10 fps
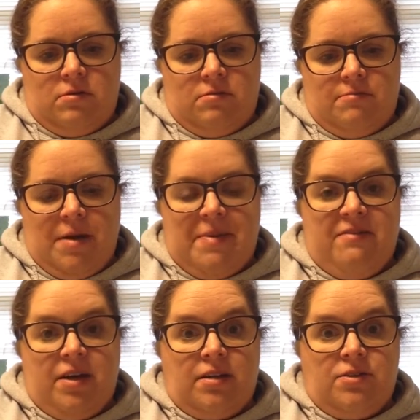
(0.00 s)
Maybe
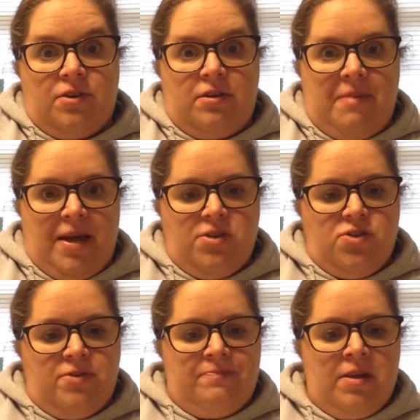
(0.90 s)
if I can turn the
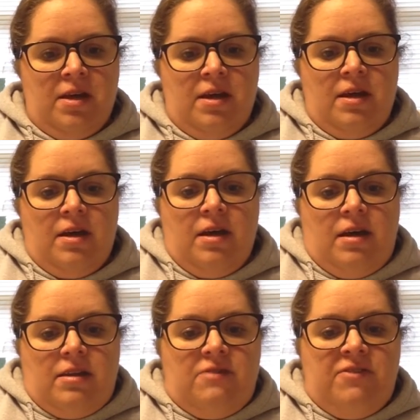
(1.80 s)
page.
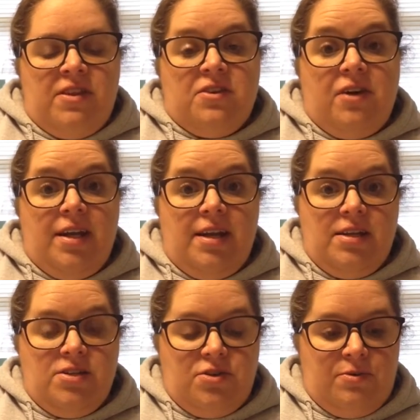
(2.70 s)
The 5th grade
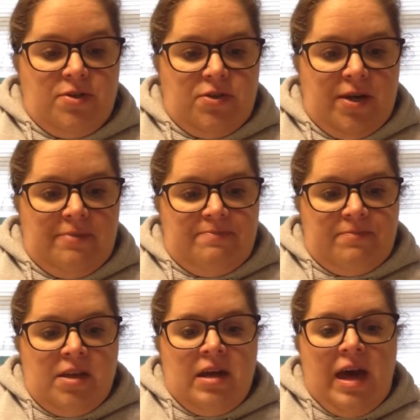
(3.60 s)
nature retreat.
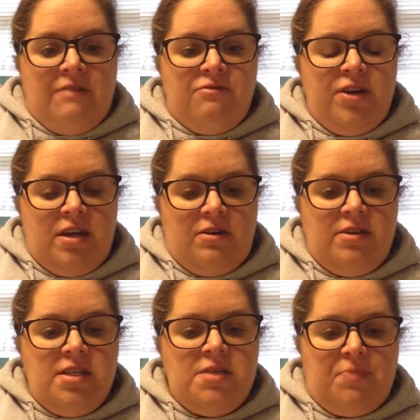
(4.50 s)
Every year in
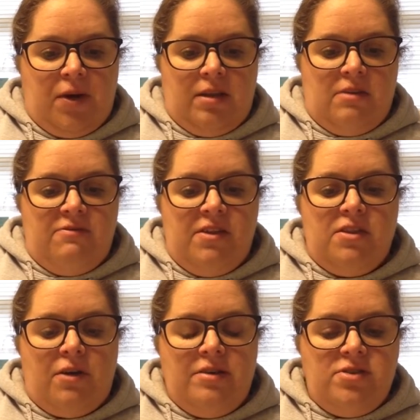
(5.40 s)
the spring, the 5th
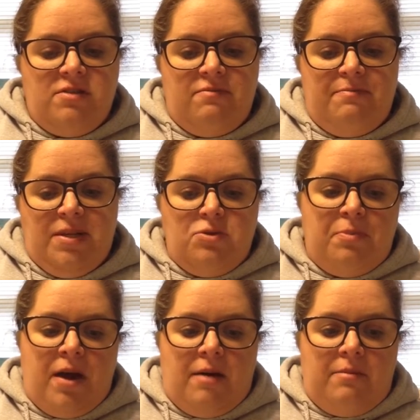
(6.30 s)
graders of Beecher
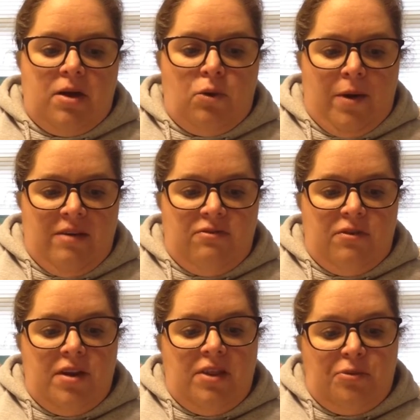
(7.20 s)
Prep go away for
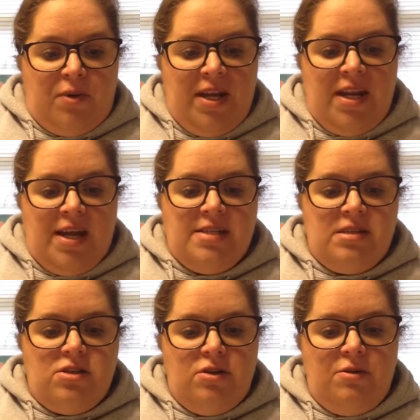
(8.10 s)
3 days
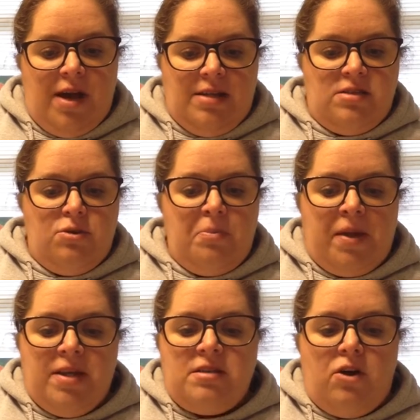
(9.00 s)
and 2 nights to a
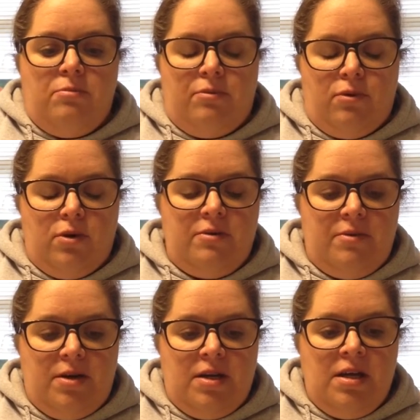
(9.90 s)
place called Brewer
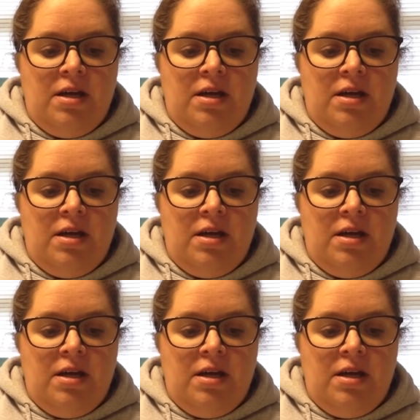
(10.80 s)
Wood